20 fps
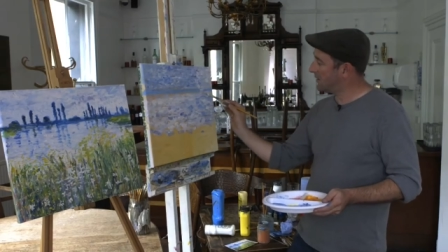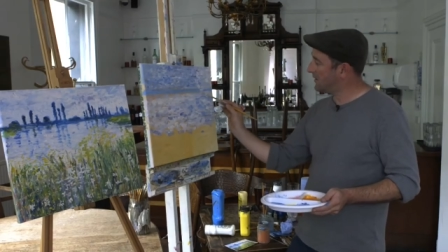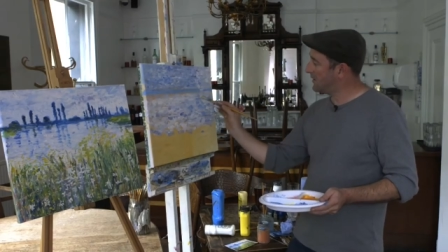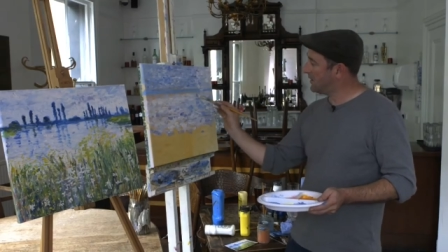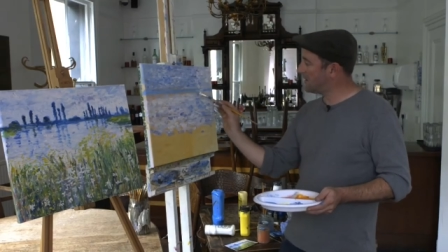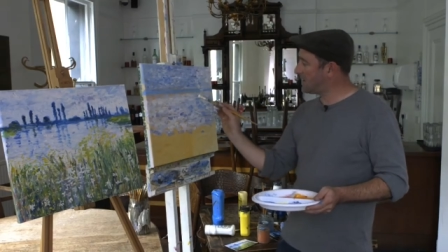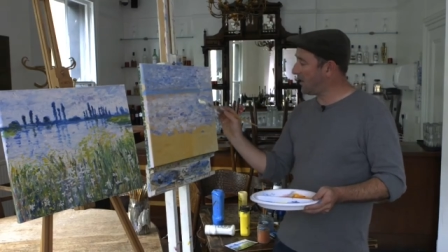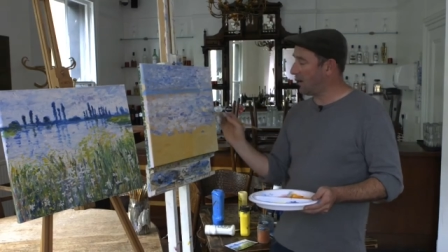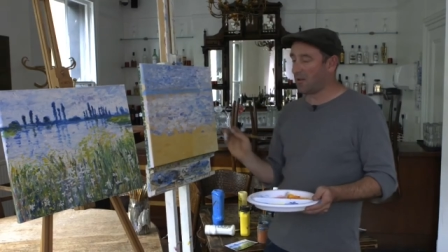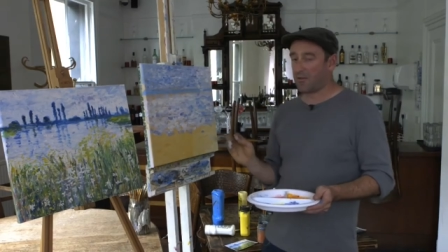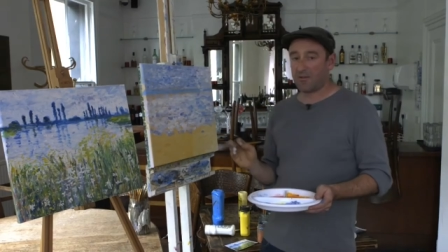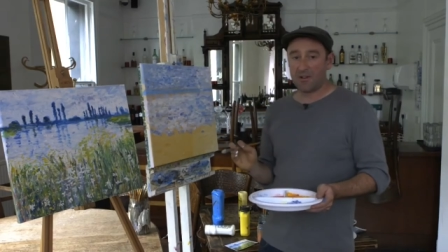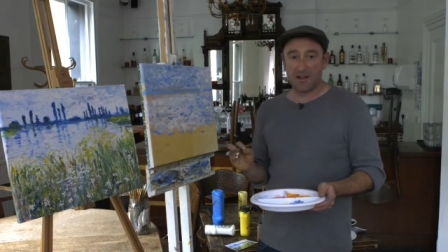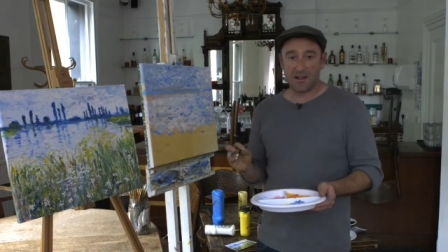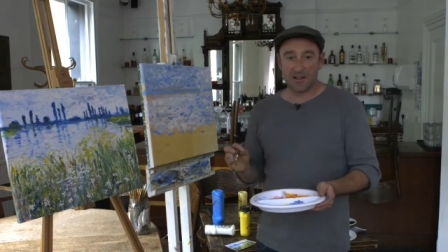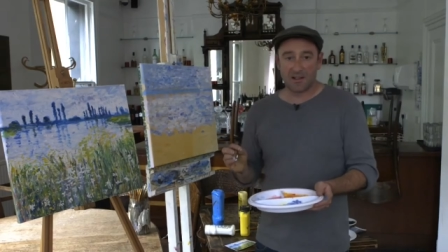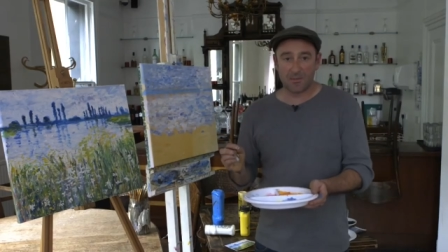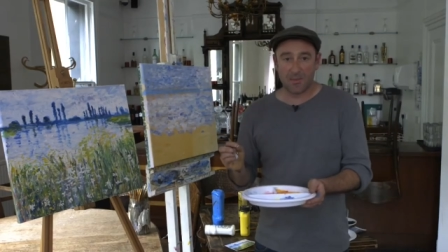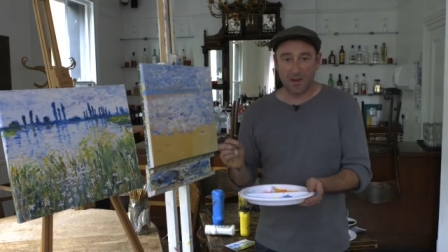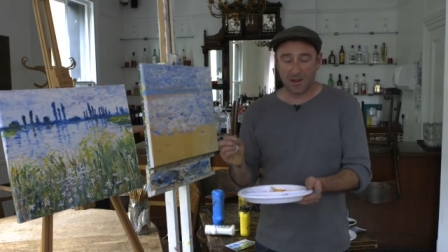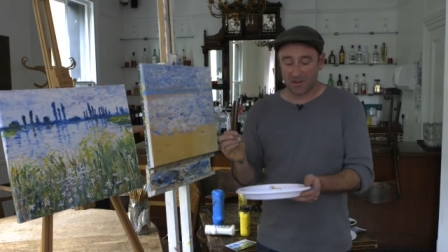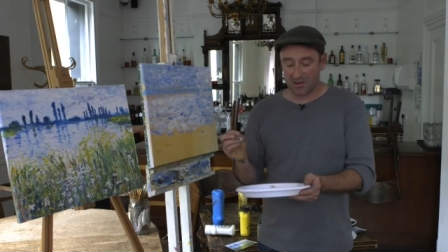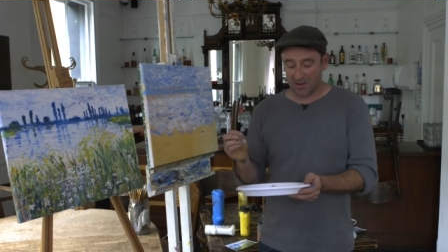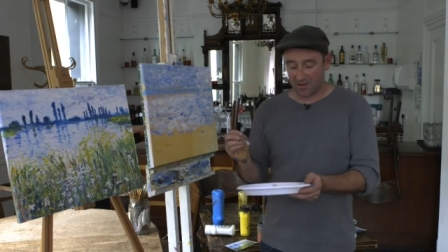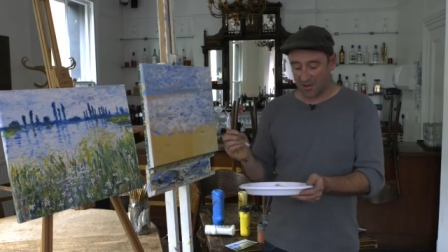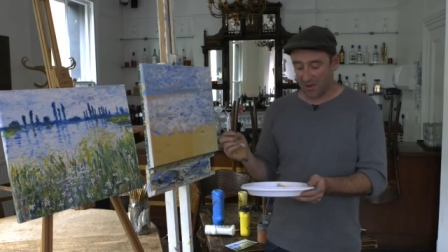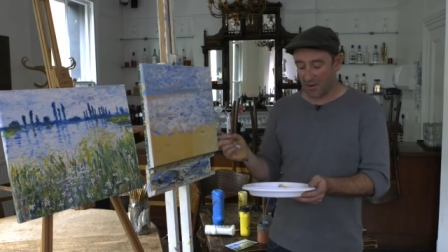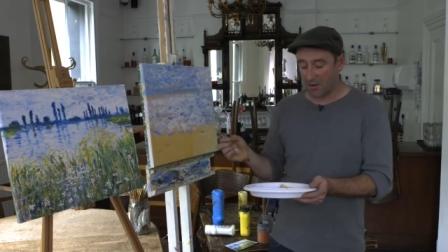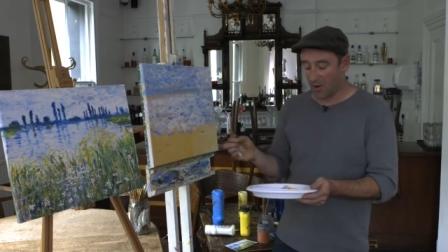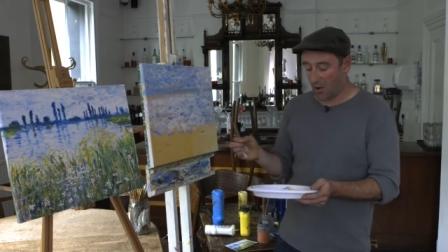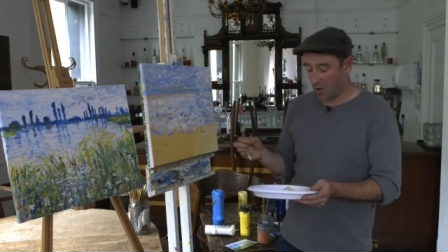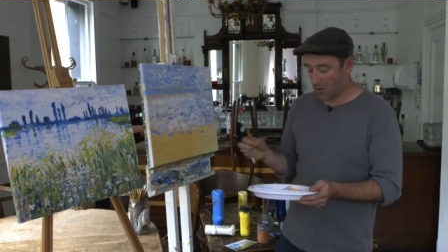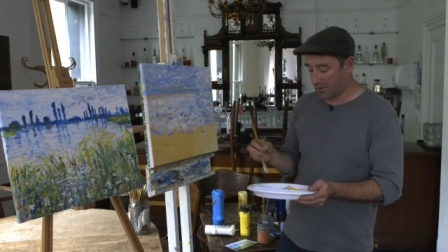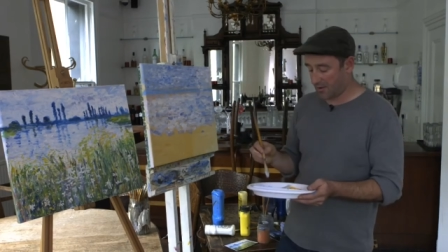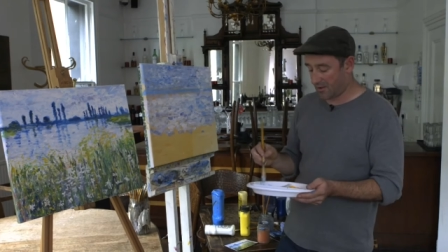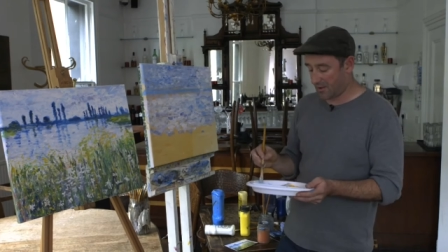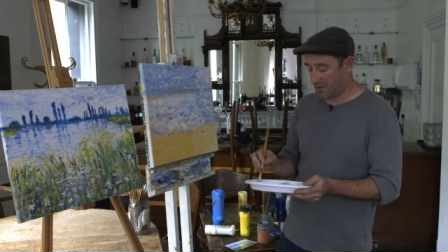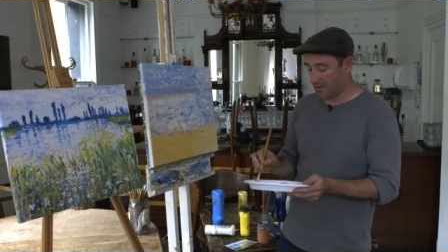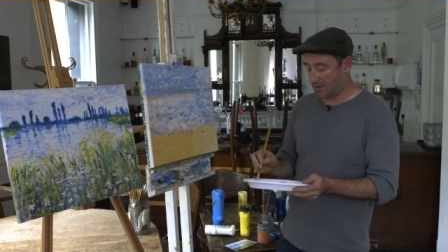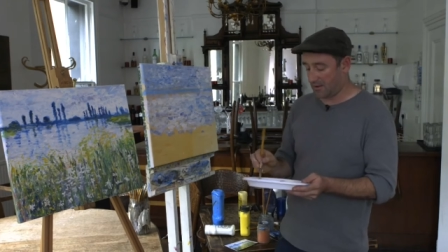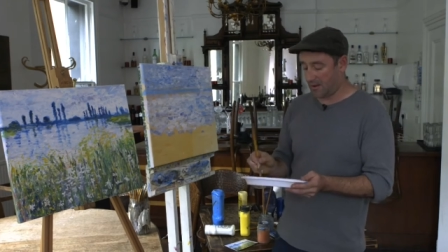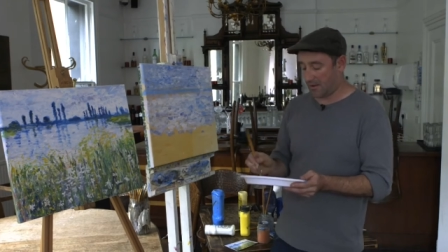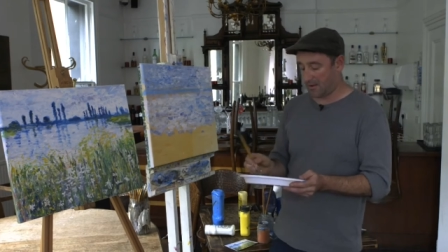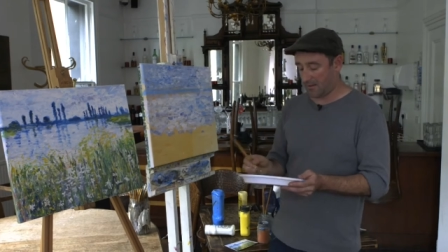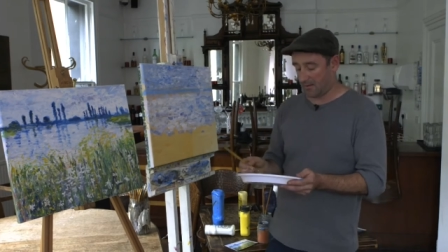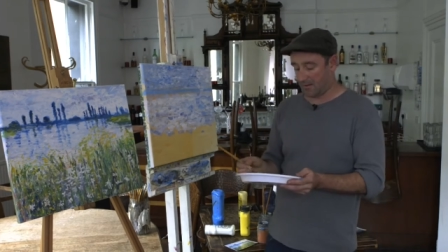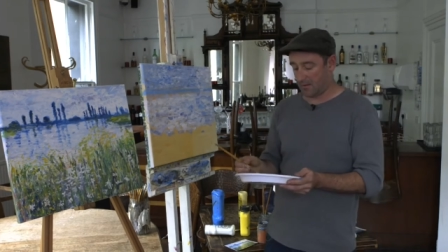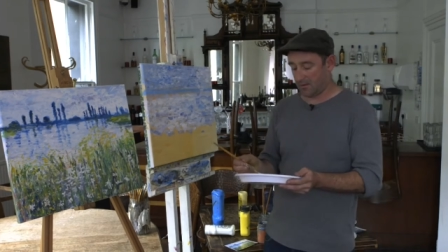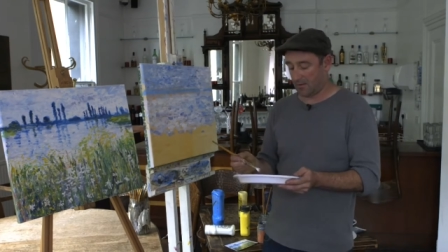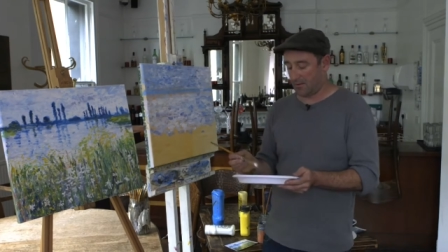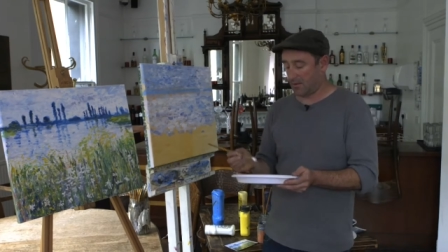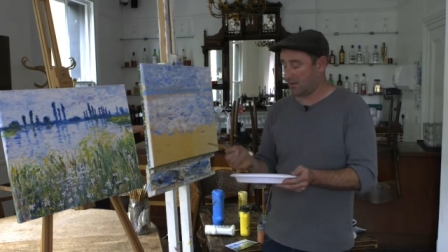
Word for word: You can't really spend too long doing this.